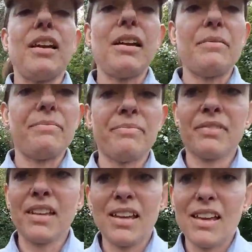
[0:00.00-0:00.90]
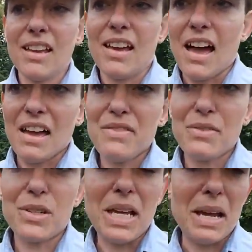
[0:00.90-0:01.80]
I have
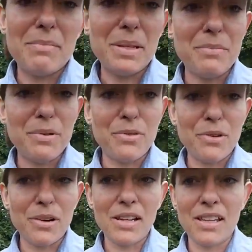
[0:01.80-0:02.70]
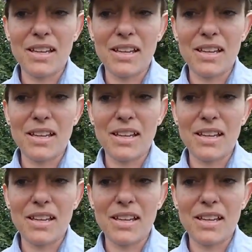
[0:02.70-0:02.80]
never timed them before,